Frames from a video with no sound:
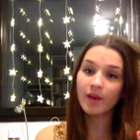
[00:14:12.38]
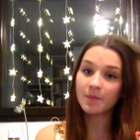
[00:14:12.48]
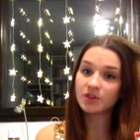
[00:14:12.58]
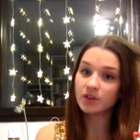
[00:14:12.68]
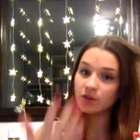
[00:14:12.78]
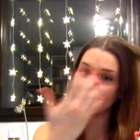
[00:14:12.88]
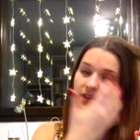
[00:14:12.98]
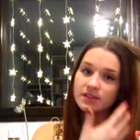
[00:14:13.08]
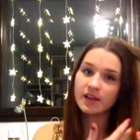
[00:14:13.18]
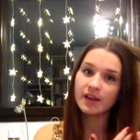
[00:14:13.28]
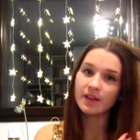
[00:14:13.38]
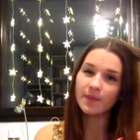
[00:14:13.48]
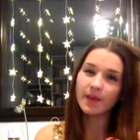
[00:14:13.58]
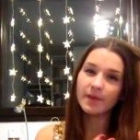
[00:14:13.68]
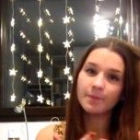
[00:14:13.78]
I'm just gonna do this side
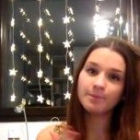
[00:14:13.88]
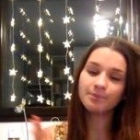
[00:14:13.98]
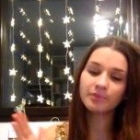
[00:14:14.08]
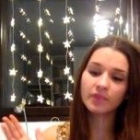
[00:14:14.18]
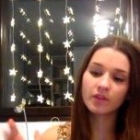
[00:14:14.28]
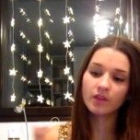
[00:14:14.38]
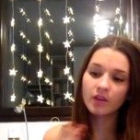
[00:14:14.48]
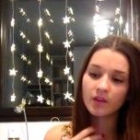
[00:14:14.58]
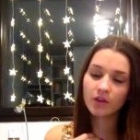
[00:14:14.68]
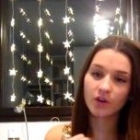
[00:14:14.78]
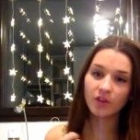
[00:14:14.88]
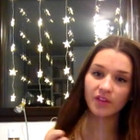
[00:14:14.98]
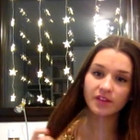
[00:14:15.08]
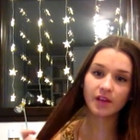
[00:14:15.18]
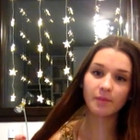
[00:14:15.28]
and then curl
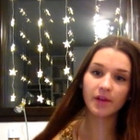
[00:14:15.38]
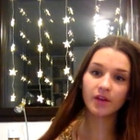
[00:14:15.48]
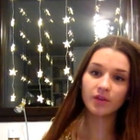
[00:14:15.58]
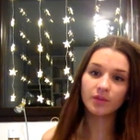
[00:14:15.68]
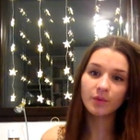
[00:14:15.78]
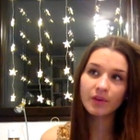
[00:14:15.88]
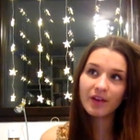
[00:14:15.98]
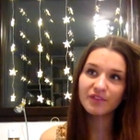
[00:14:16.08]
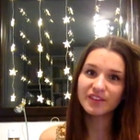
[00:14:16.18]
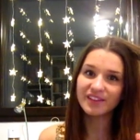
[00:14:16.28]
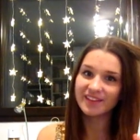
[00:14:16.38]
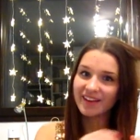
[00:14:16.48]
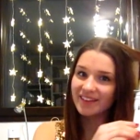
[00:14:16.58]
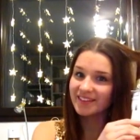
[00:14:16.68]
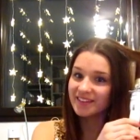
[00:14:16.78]
this on my own. You won't have to see
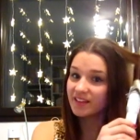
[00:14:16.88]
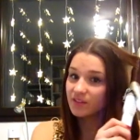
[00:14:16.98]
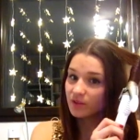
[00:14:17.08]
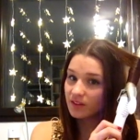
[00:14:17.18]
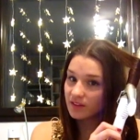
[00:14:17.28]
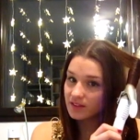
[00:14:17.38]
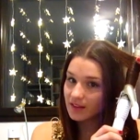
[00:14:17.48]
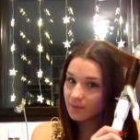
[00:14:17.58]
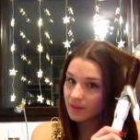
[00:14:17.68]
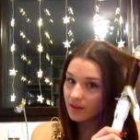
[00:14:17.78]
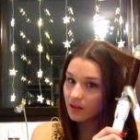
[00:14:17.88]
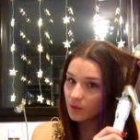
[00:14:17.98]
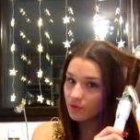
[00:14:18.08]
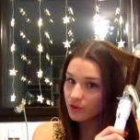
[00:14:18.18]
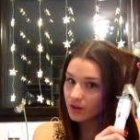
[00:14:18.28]
that because it's really the same thing all
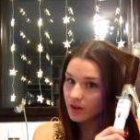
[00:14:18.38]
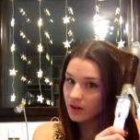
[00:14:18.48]
over.